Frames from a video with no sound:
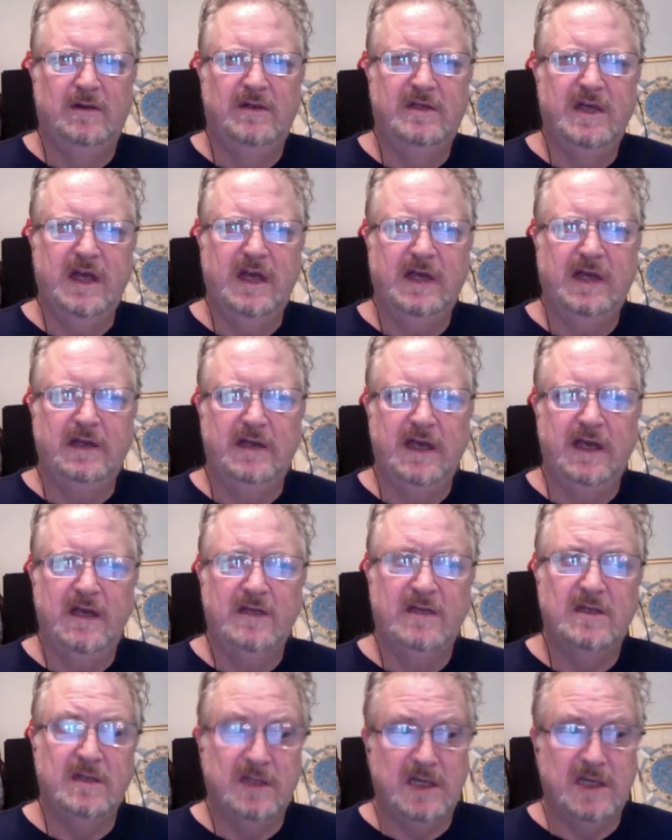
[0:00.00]
Saying
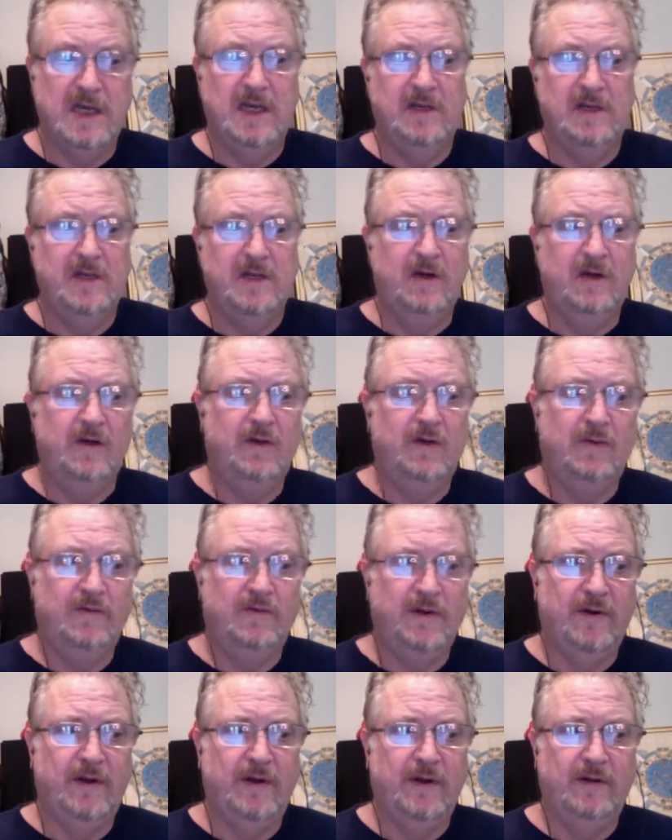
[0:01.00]
yes and saying no
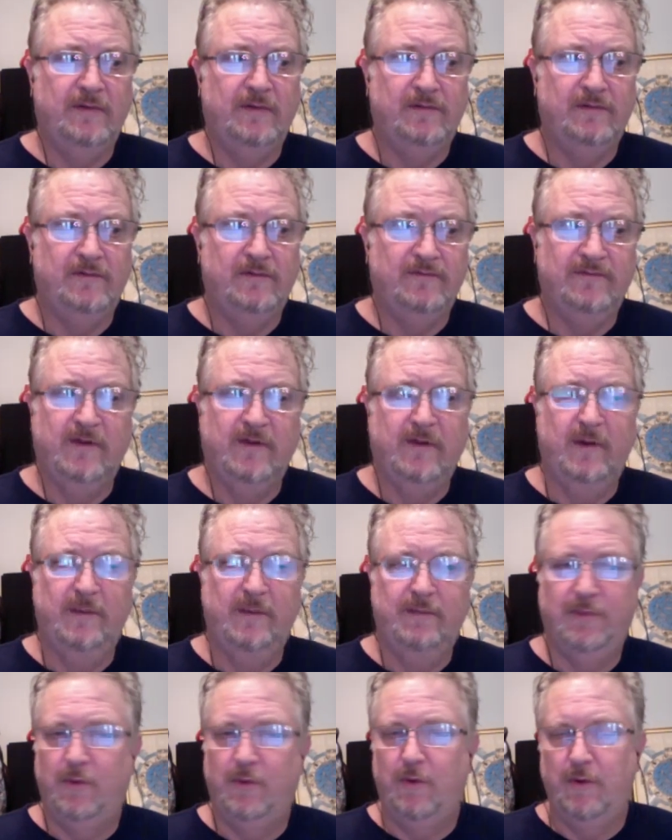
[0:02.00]
are very, very
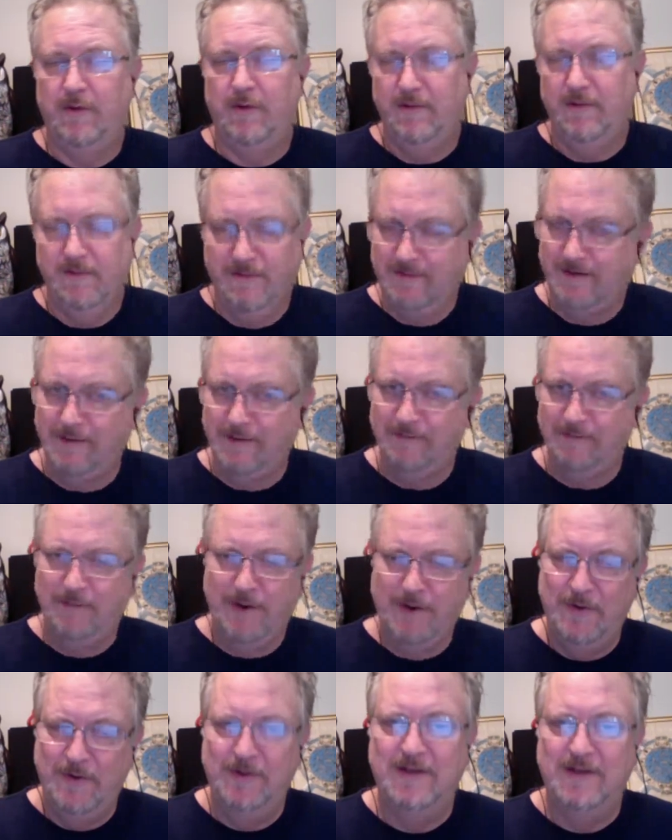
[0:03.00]
important
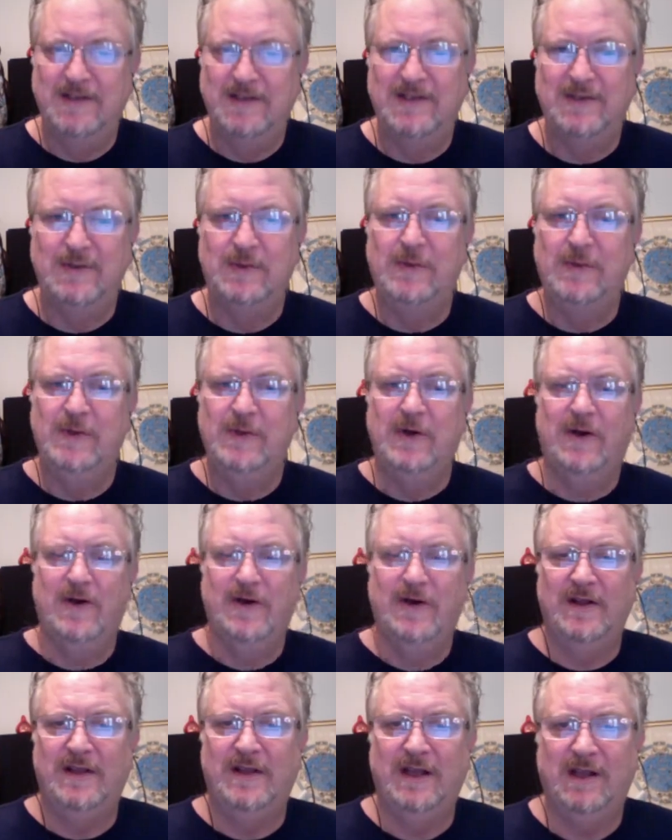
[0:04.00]
components to who we
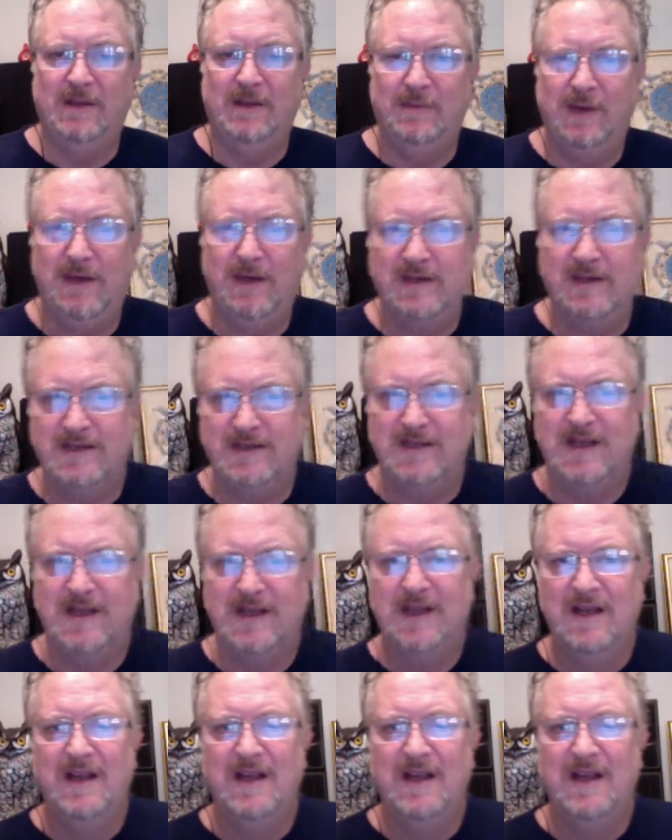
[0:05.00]
are on a daily basis.